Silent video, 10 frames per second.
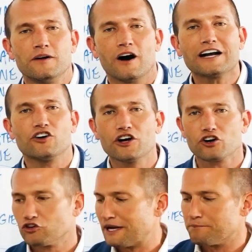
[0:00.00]
Like
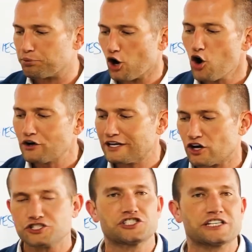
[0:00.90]
literally broken
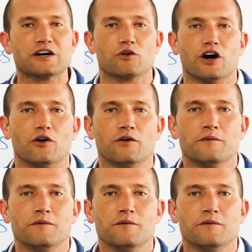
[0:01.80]
on zero.